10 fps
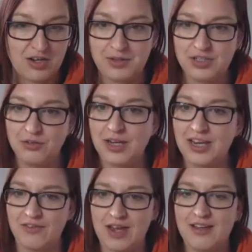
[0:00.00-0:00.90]
so it's
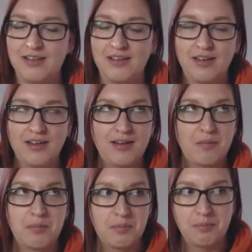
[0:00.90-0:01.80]
U K V A T.
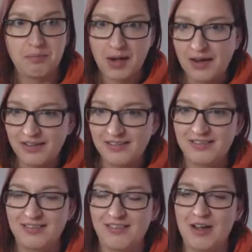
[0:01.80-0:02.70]
But
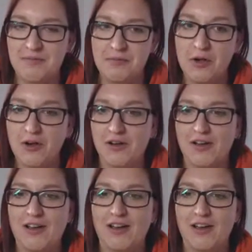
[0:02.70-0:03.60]
I'm not
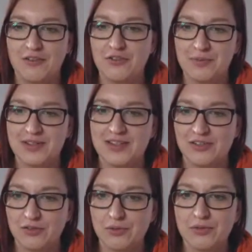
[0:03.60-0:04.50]
one hundred
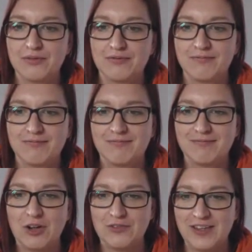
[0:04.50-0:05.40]
percent sure
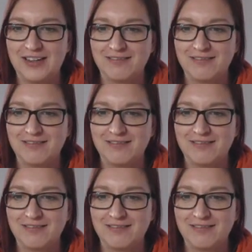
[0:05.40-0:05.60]
on that.